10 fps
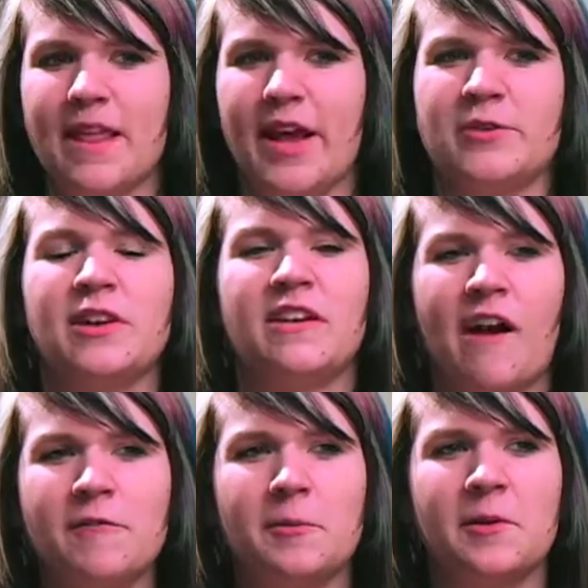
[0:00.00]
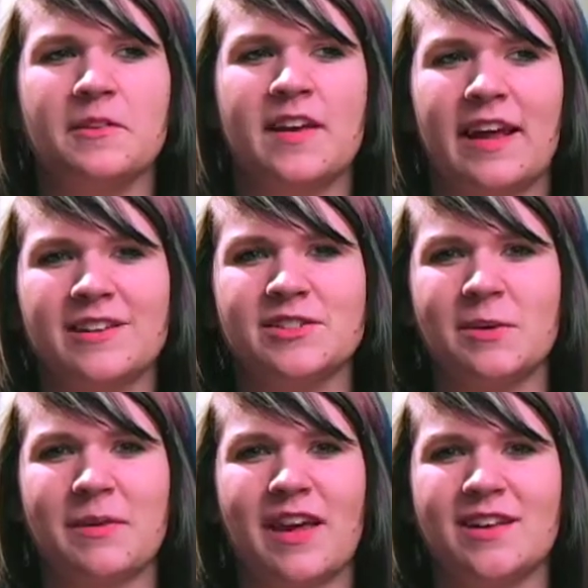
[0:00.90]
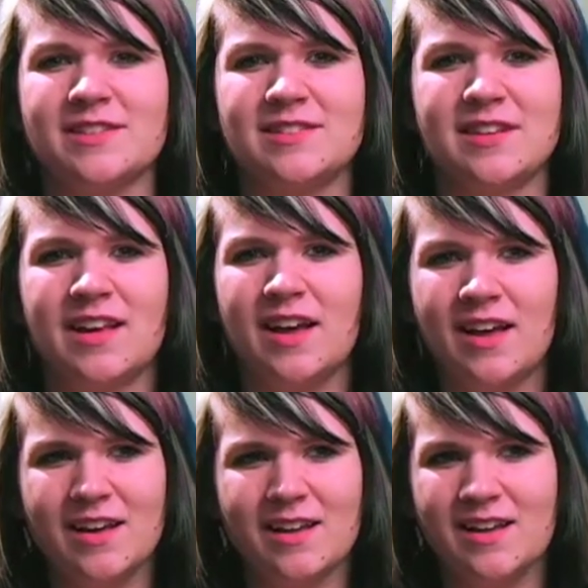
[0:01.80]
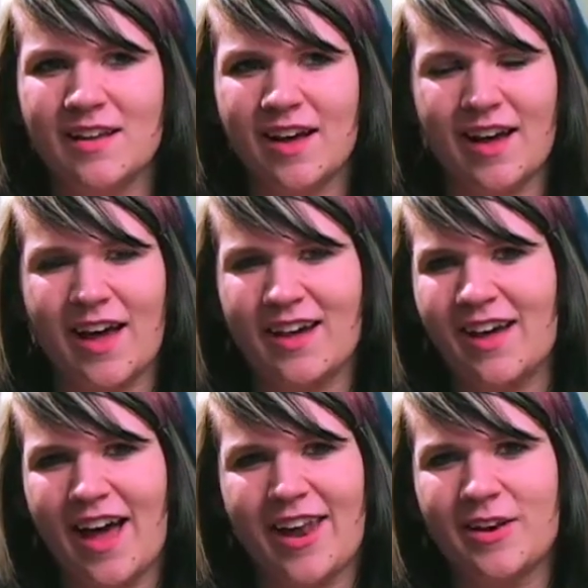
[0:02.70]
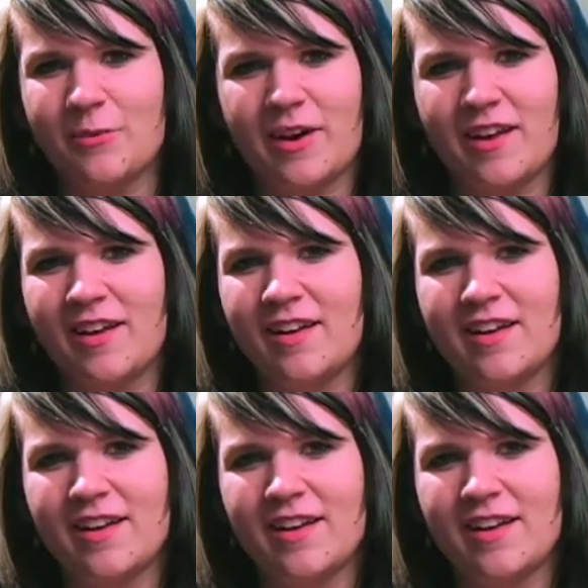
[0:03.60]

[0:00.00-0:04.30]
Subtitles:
It was uncomfortable to answer because I didn't want to.